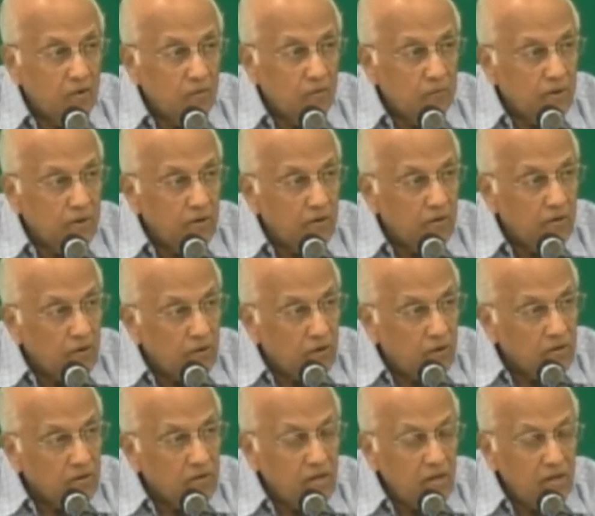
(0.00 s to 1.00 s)
when you're
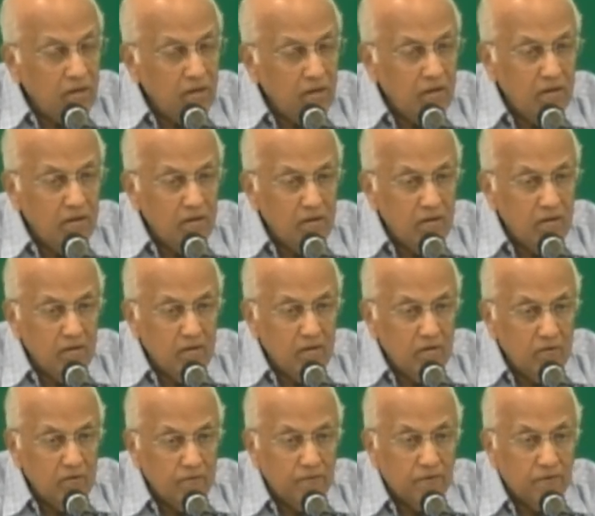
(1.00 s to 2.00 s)
longing
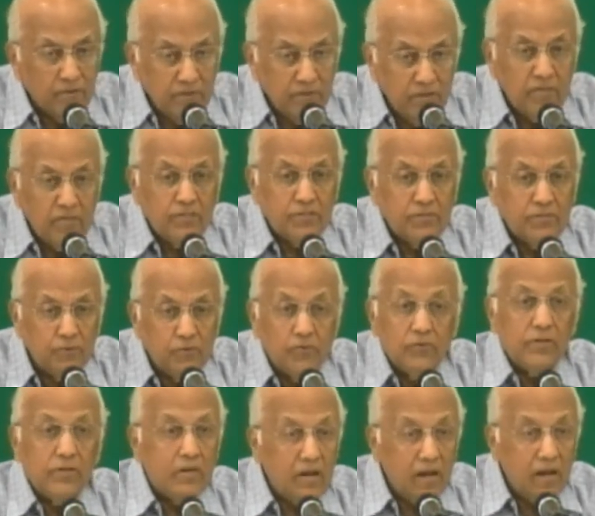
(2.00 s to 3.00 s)
for this
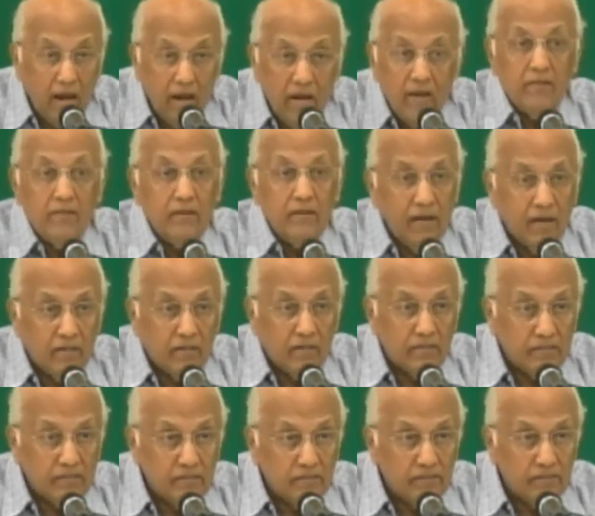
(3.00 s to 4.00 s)
more than anything
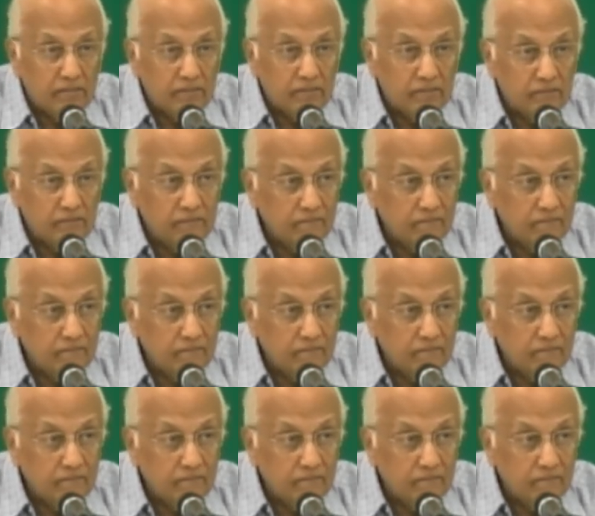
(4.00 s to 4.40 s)
else,